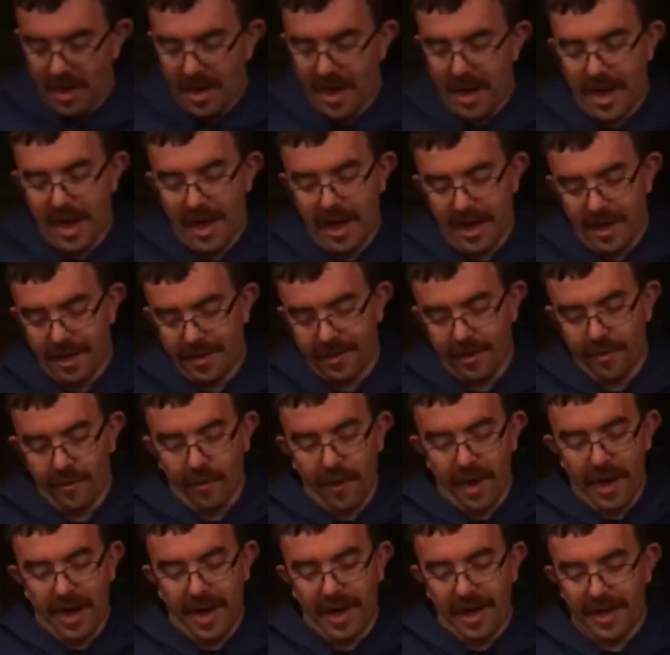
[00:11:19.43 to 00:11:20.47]
and the
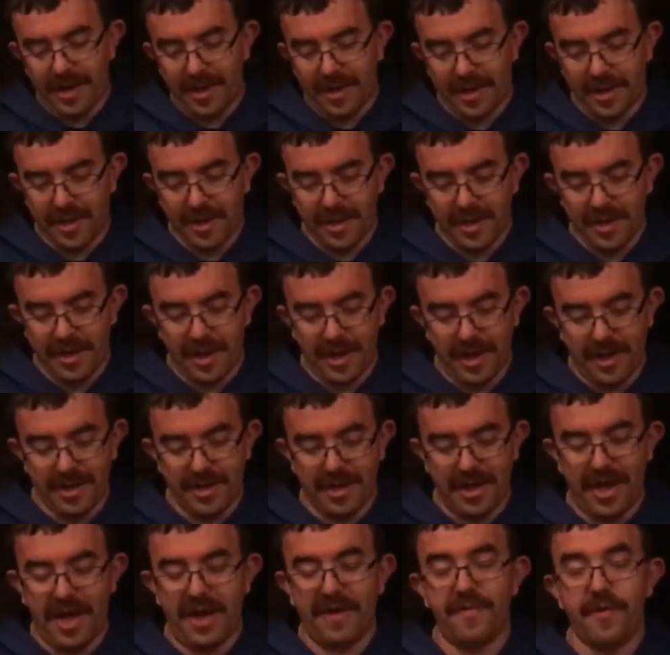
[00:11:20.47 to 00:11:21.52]
weights, that
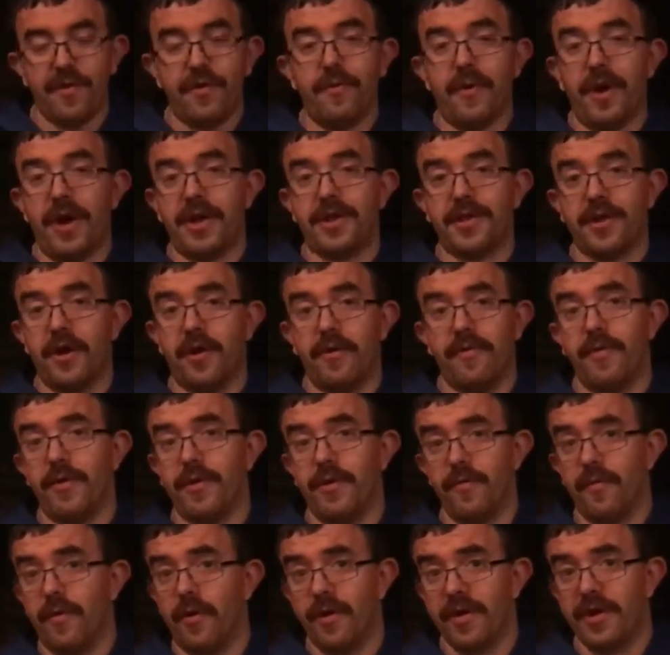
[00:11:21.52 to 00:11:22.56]
the heavier weights aren't
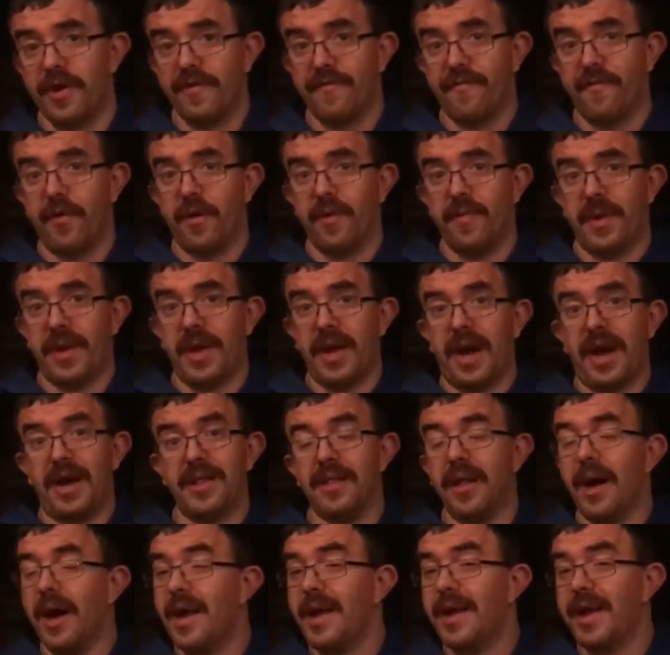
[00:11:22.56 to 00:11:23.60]
really working for me. I
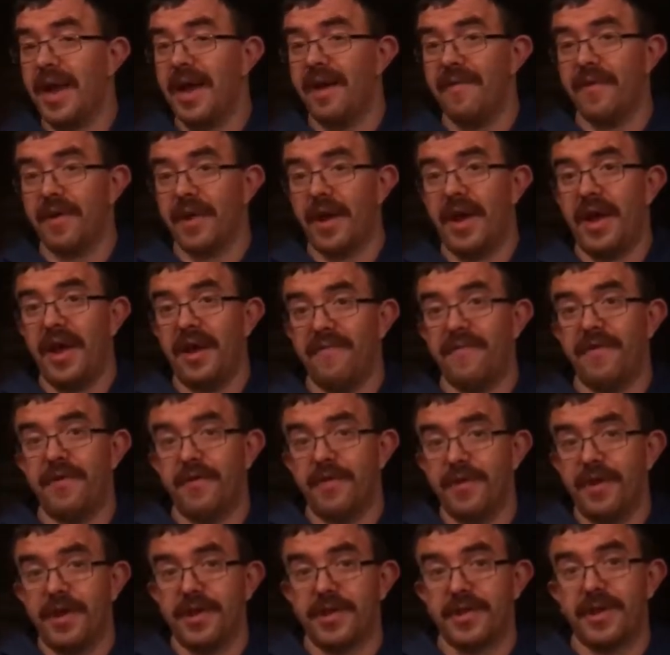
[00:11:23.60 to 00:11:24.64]
like having a
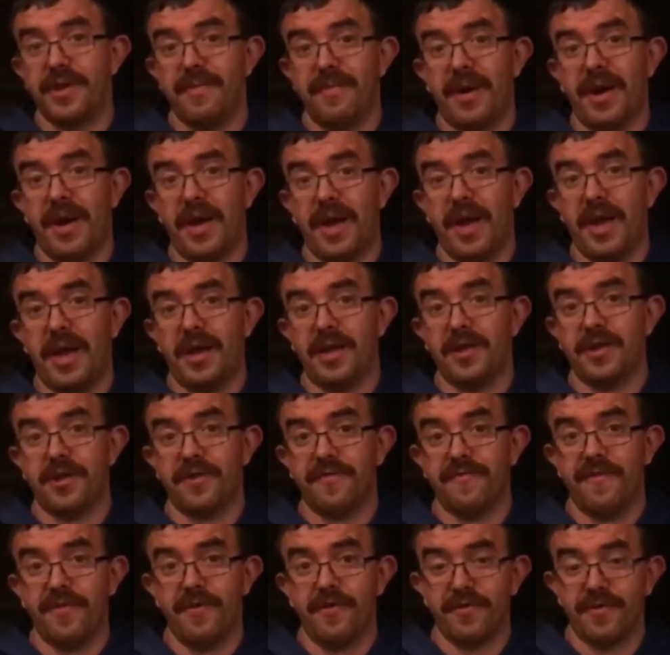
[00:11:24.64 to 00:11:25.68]
heavier disc in my hand.
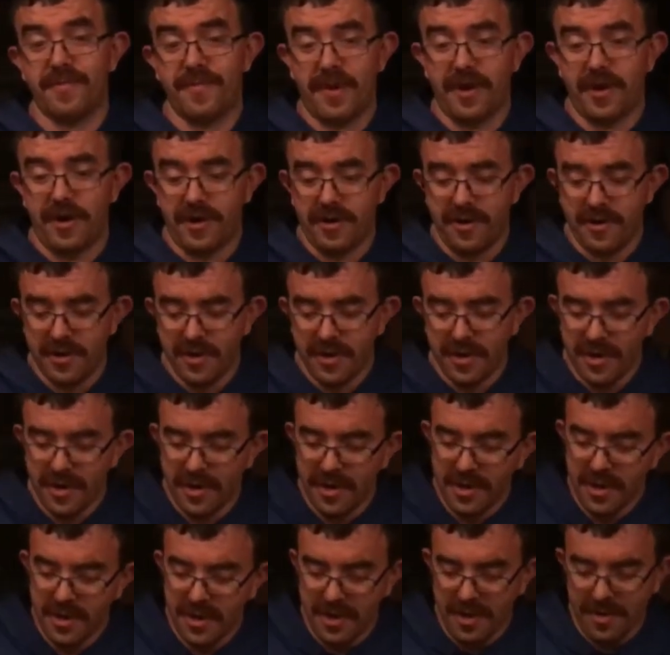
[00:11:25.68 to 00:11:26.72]
It feels better.
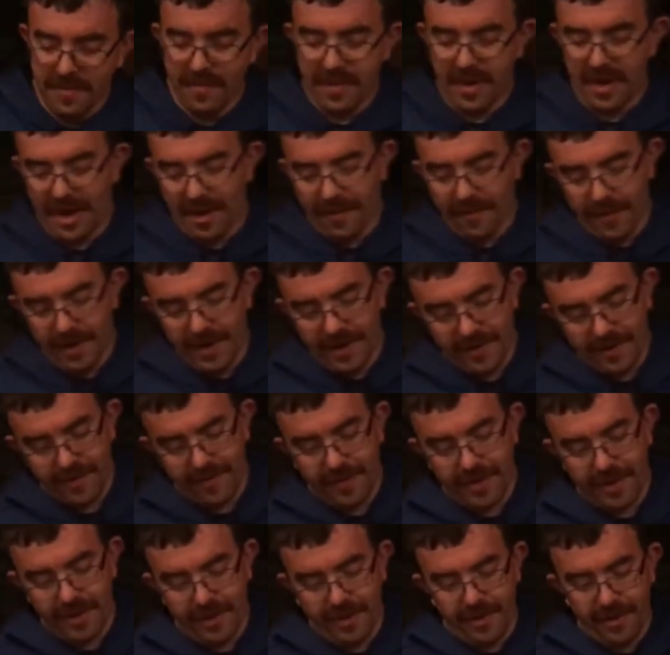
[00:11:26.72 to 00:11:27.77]
But I went
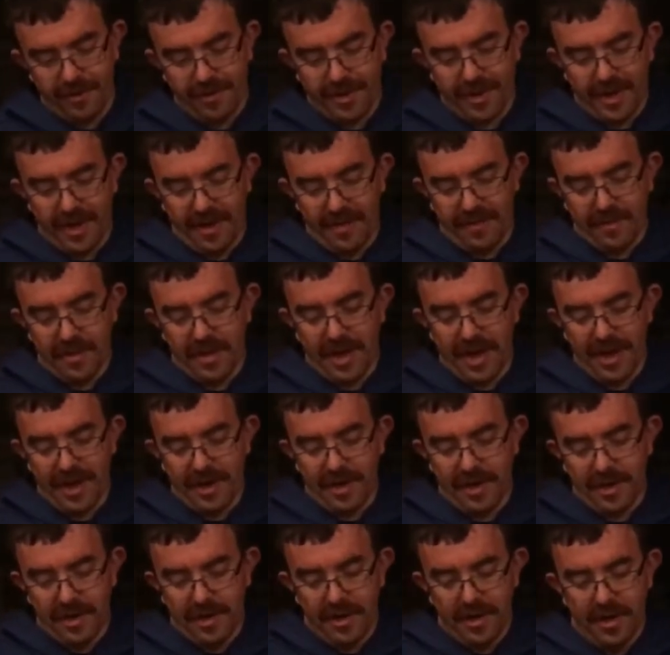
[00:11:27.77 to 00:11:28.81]
with a little something
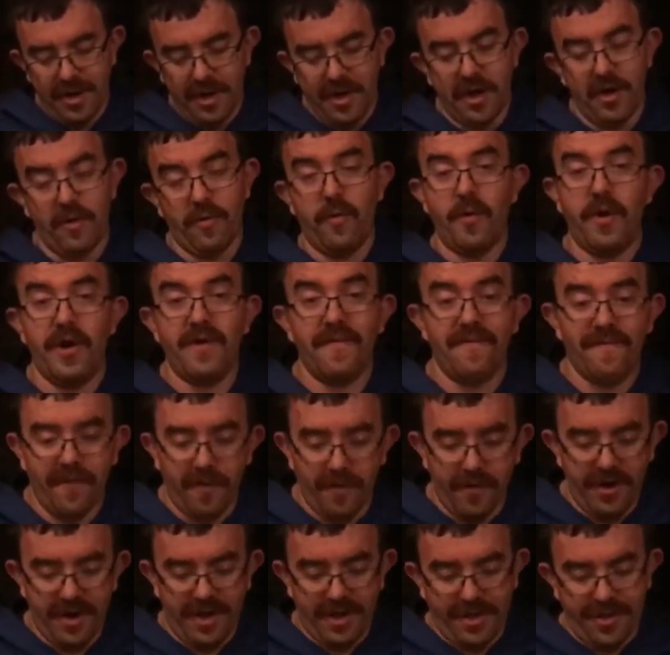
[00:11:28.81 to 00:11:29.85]
lighter, a
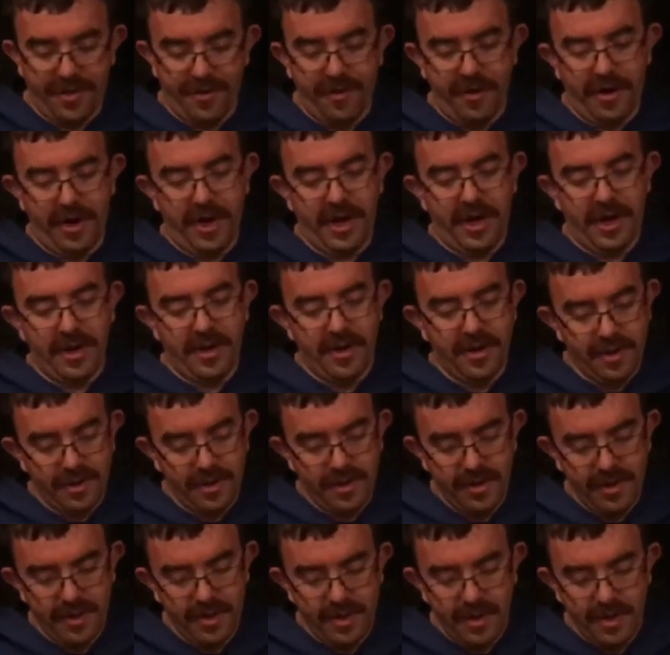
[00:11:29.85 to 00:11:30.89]
143
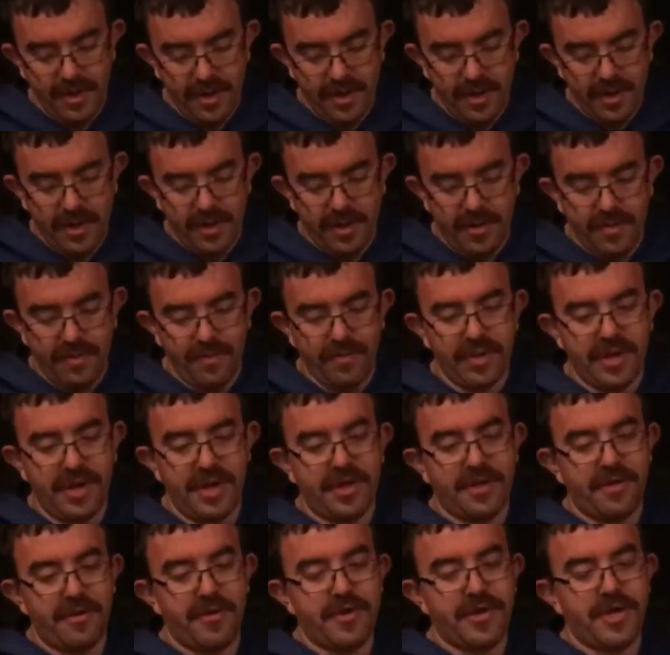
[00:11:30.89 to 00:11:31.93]

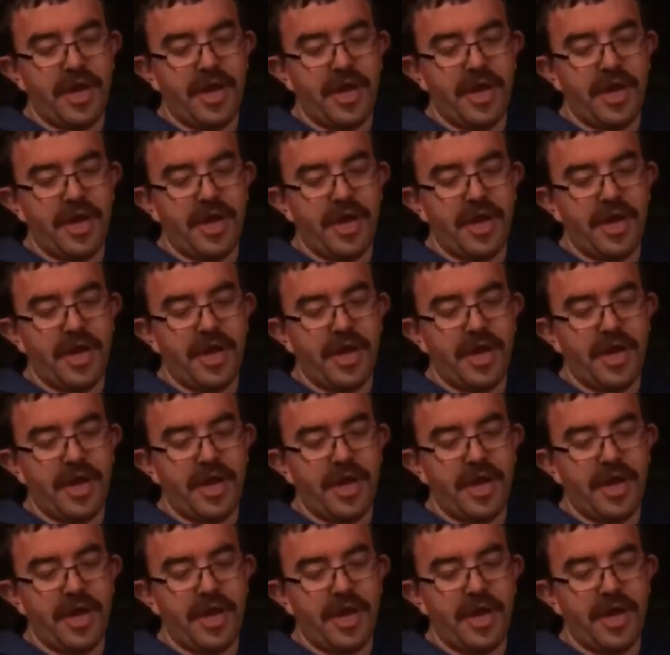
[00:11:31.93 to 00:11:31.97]
Blizzard